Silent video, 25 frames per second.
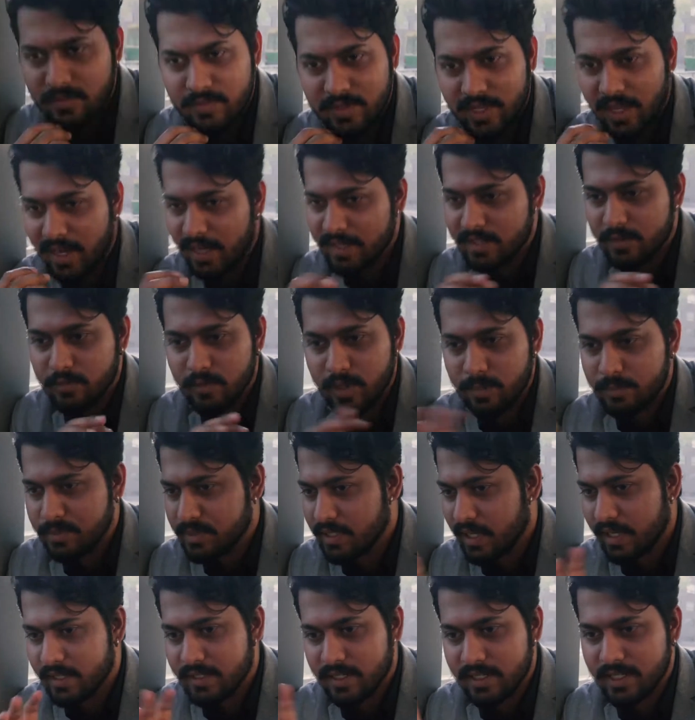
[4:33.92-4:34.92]
We had a
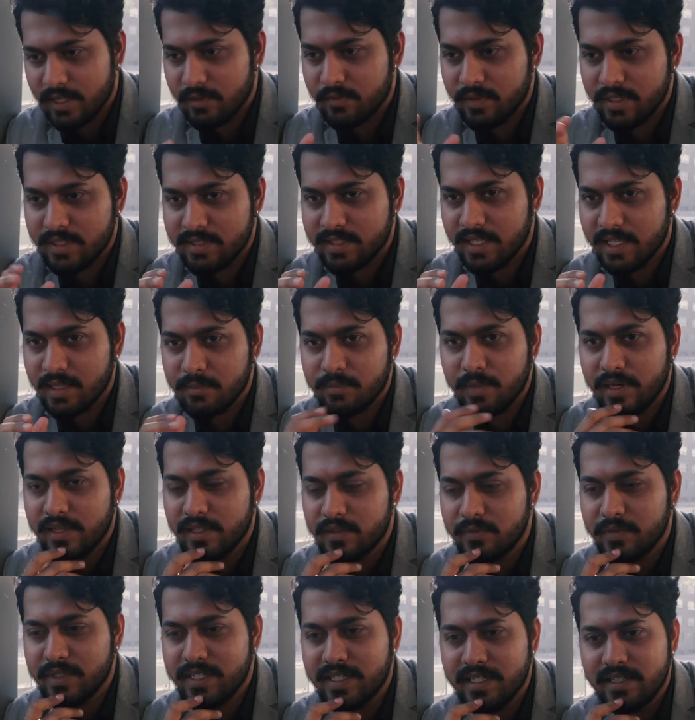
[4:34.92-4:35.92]
website and everything, but
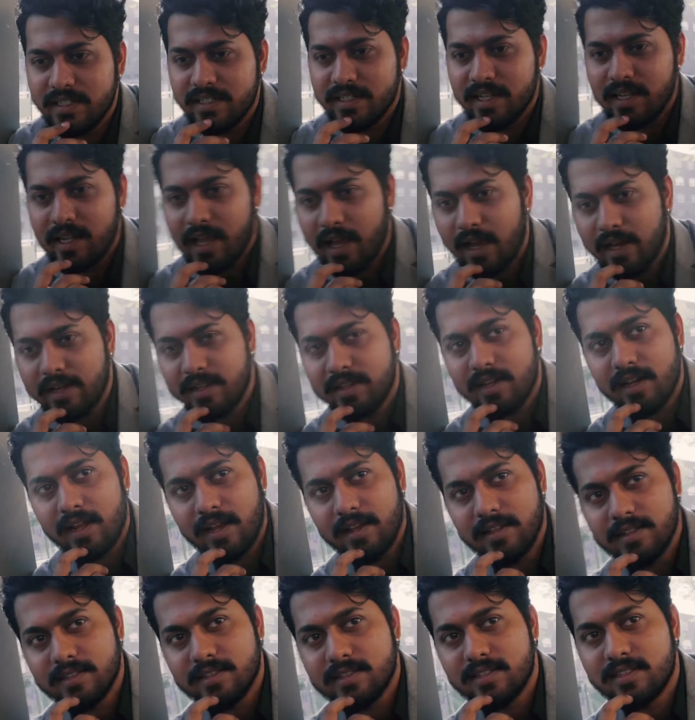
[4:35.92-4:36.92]
we didn't really had
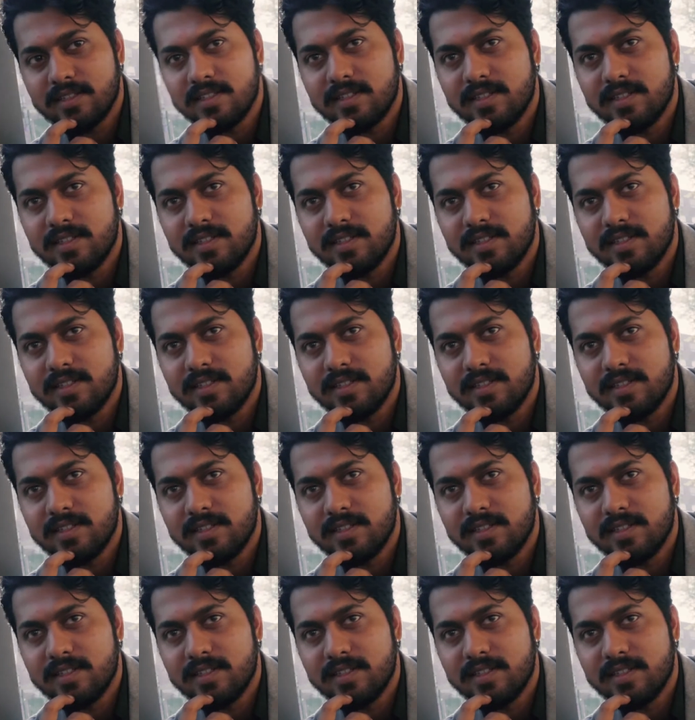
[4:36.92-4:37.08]
clients.